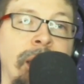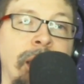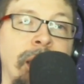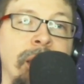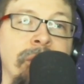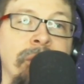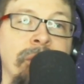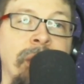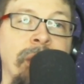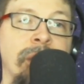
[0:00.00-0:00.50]

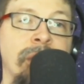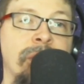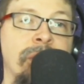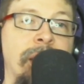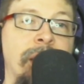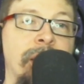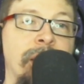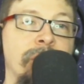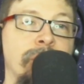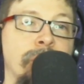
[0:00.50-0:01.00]
and Vance
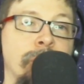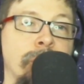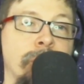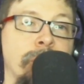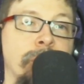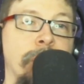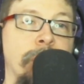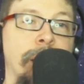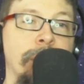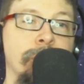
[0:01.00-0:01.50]

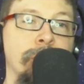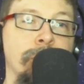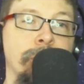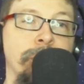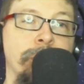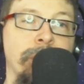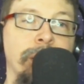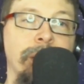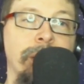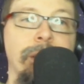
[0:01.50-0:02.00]

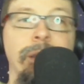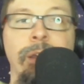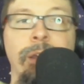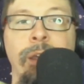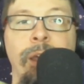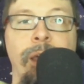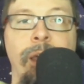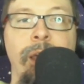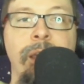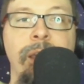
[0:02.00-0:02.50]
Astrovic,
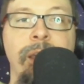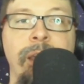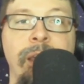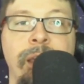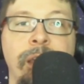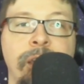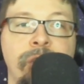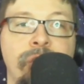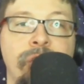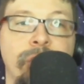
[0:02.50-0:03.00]

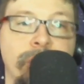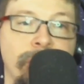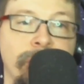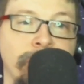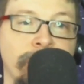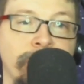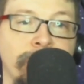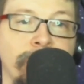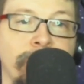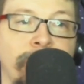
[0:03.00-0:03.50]
aka
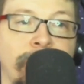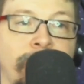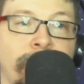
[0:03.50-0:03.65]
Justice.